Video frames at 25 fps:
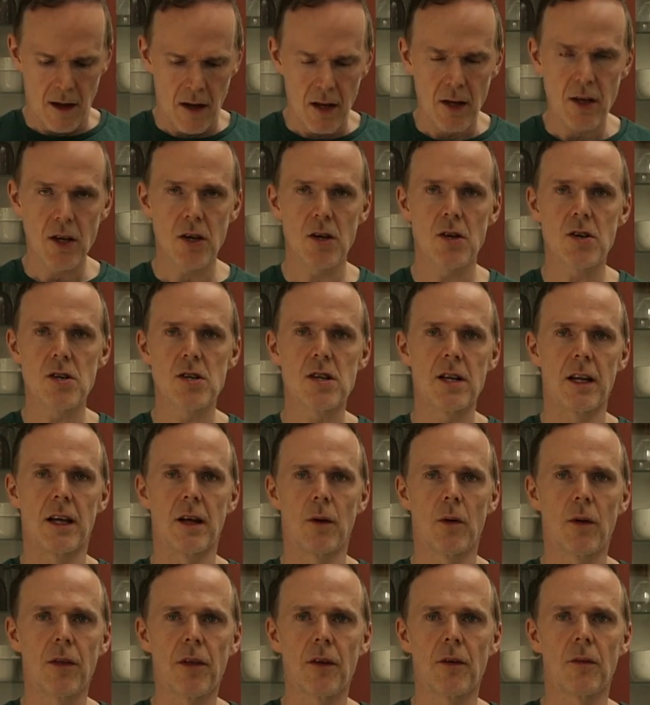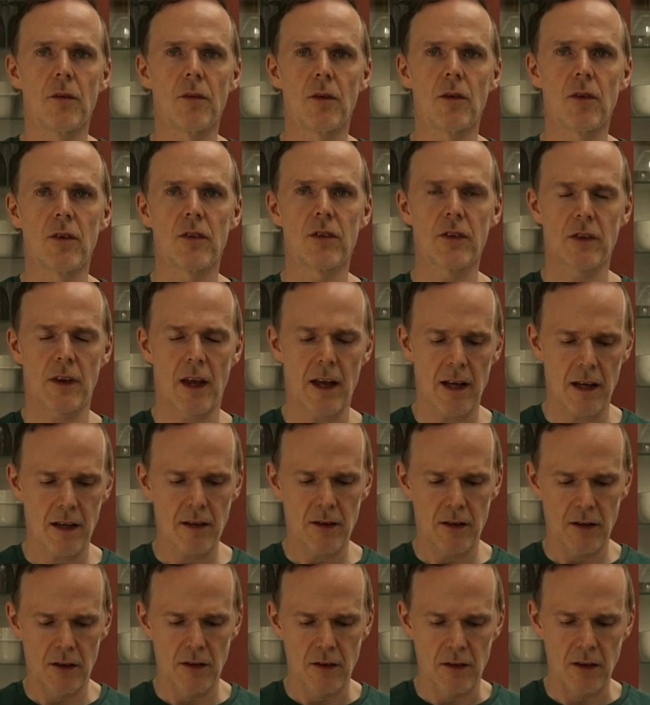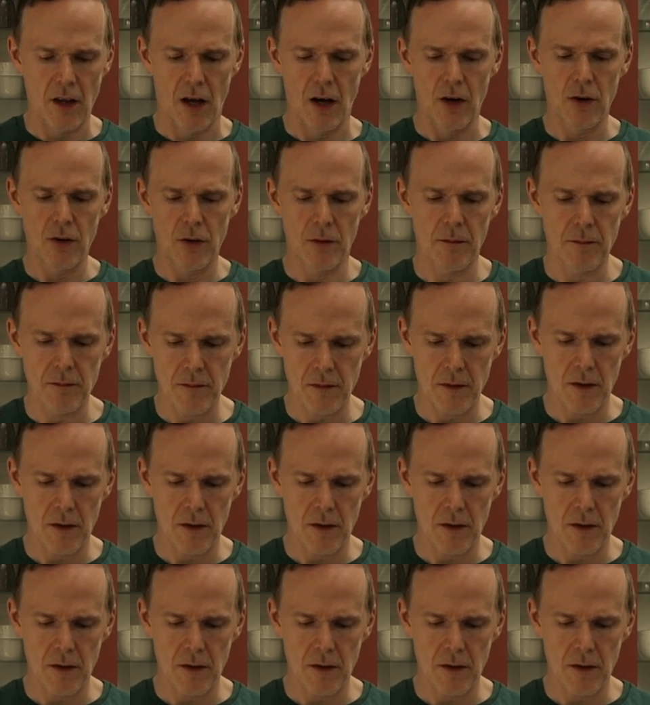Usually with a standard dough,